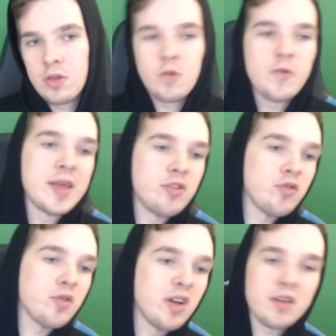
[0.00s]
Swift
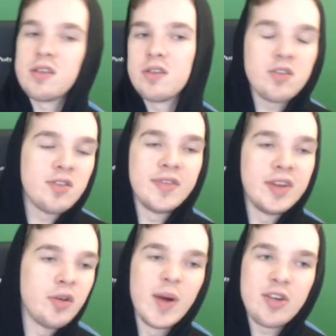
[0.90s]
Messenger sucks. It's just a
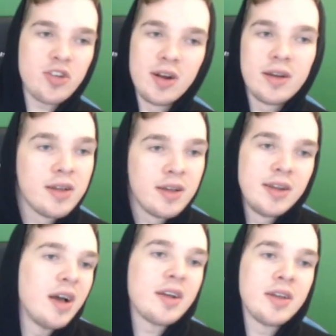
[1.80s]
vanilla Rush card.
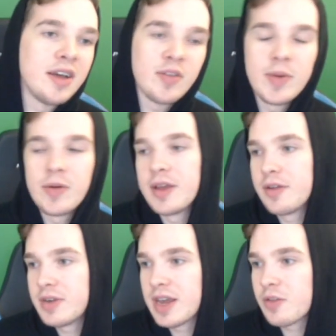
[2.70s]
Not good enough to be
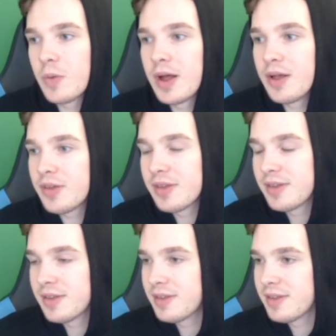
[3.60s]
running in your decks in Wild.
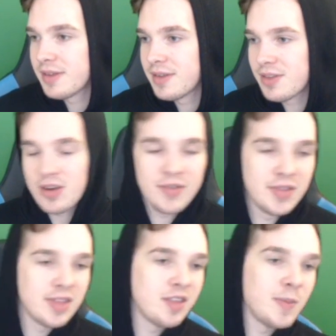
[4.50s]
Sorry
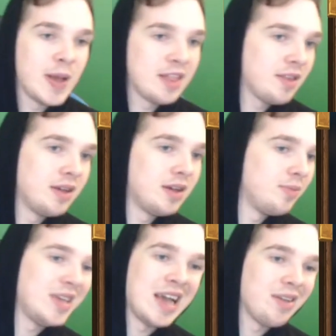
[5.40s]
for the suspense,
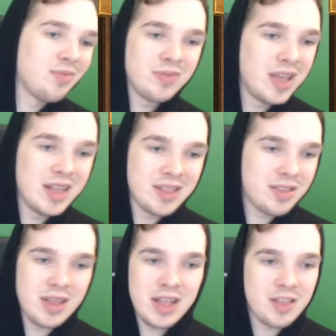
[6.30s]
but yeah.
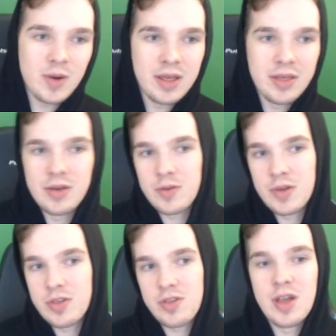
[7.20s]
It's one of those
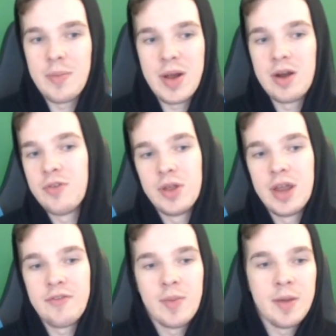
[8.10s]
where it's just not powerful
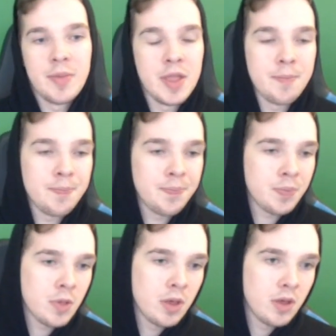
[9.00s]
enough in my opinion.
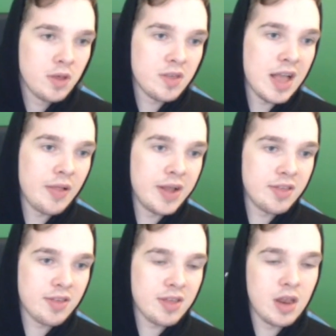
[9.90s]
The stat
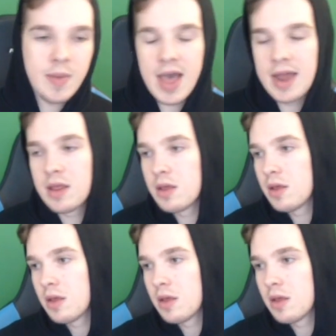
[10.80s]
line's just kind of bad.